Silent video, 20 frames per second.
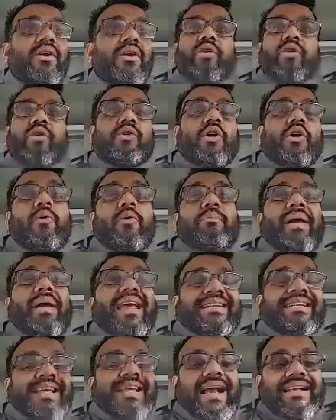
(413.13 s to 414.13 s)
who don't pay
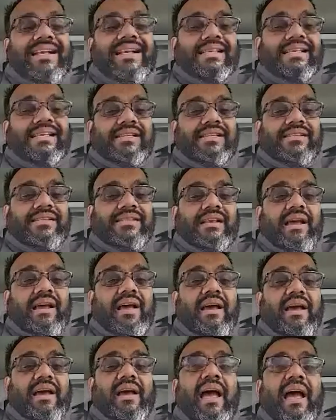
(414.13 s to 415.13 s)
taxes
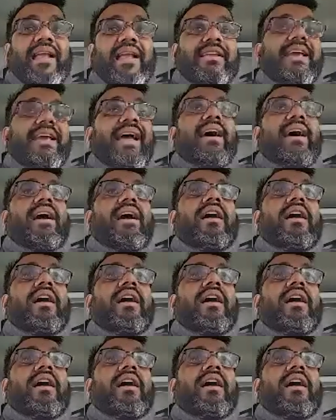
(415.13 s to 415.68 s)
and yet